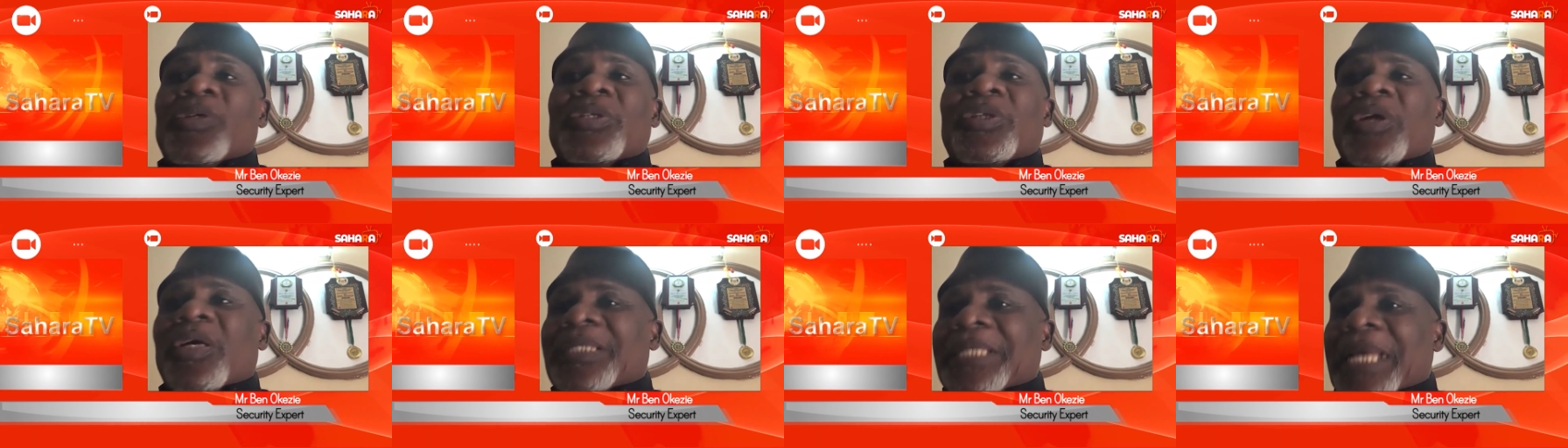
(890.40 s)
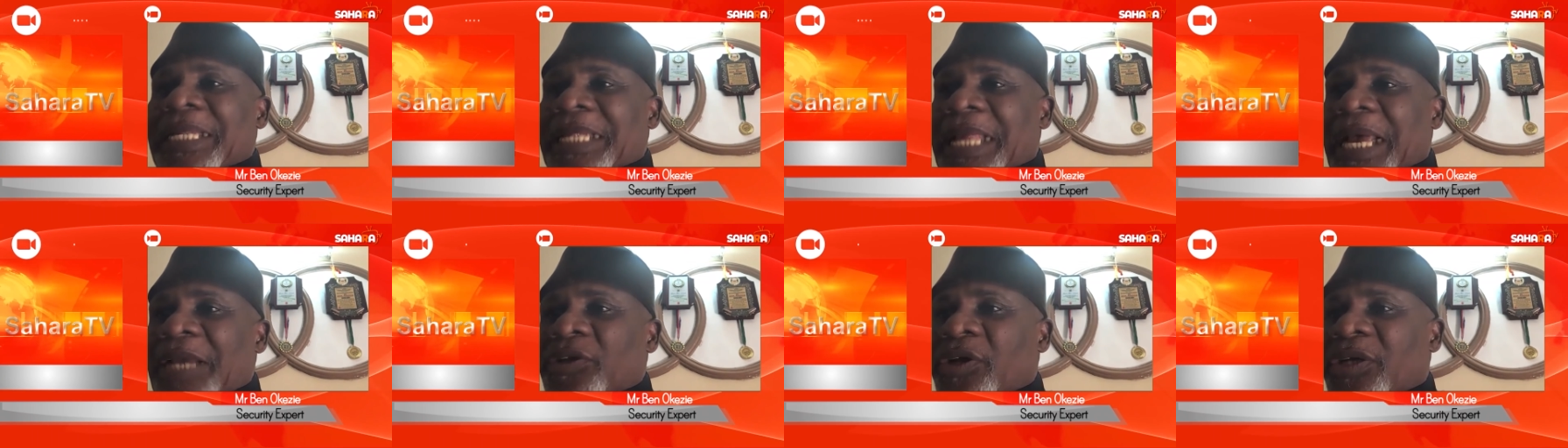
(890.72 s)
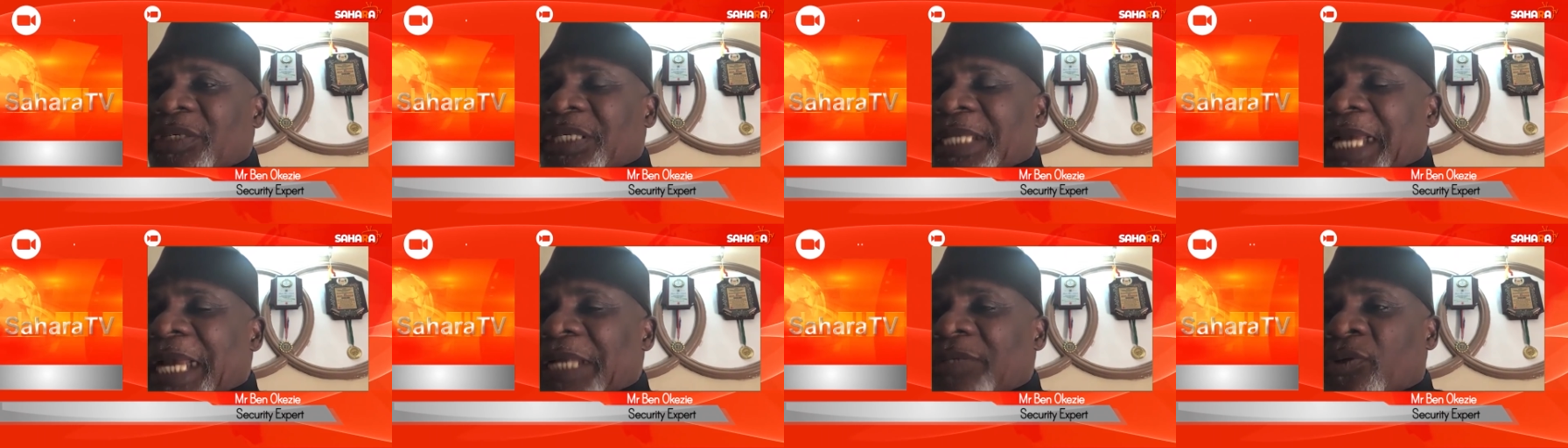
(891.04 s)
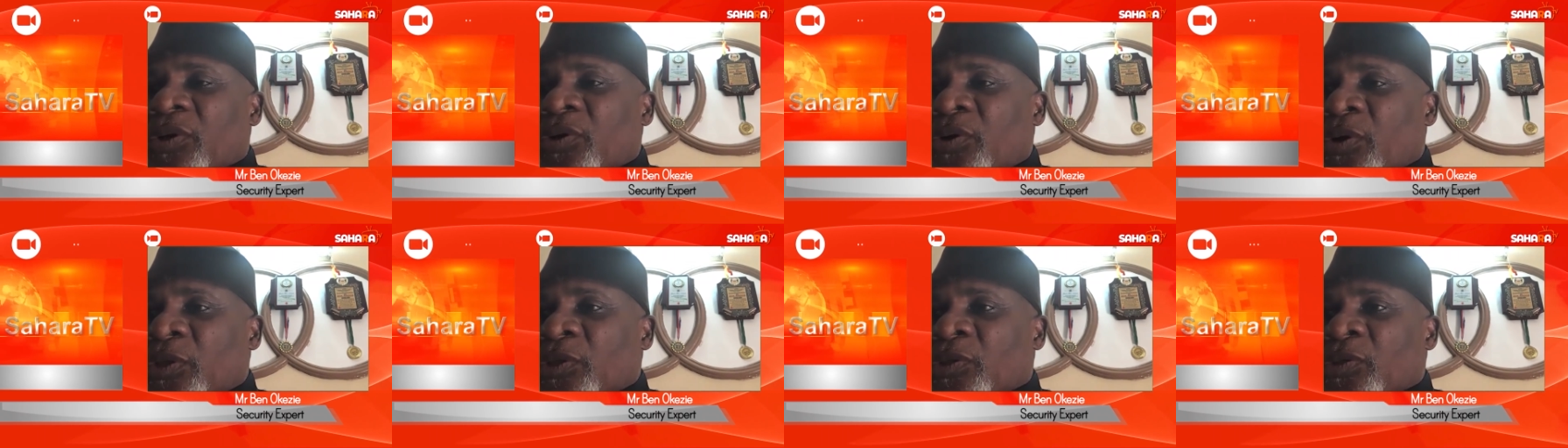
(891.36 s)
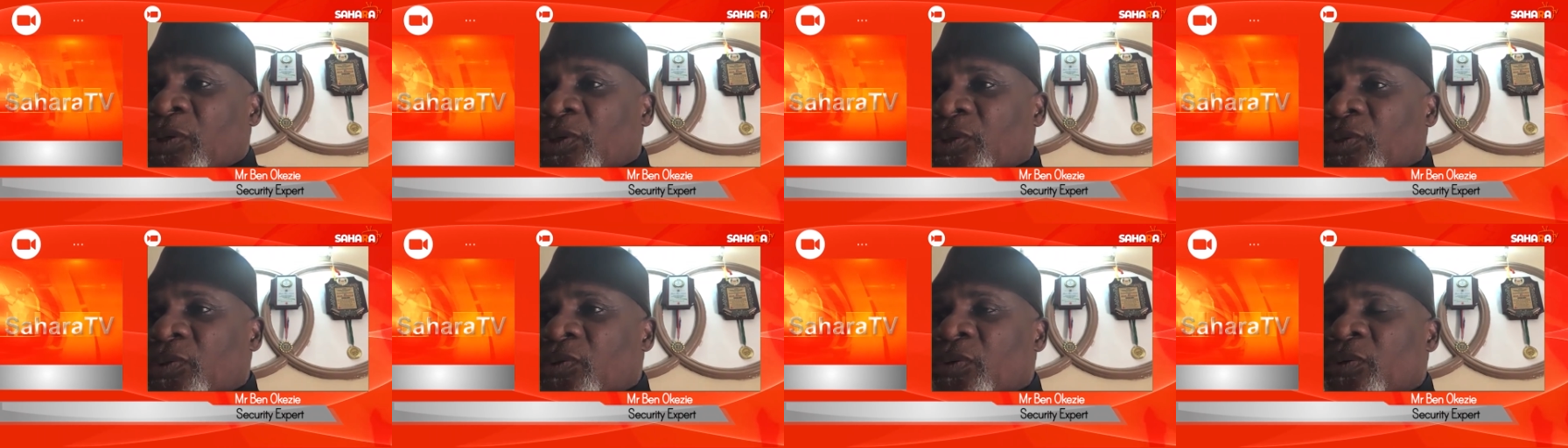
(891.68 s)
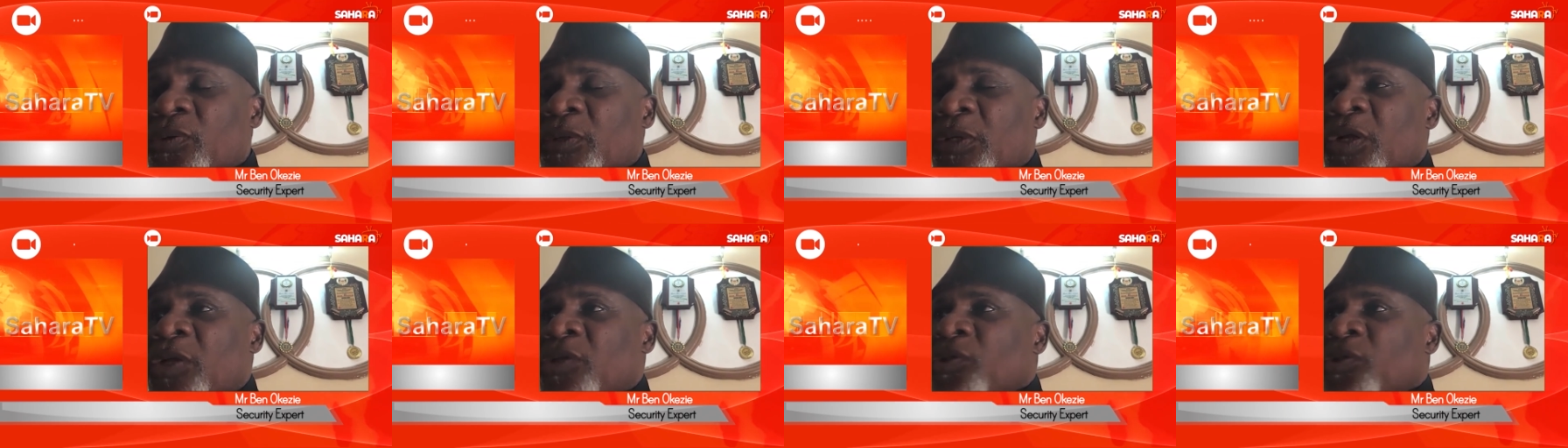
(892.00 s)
will not allow your child to go to school.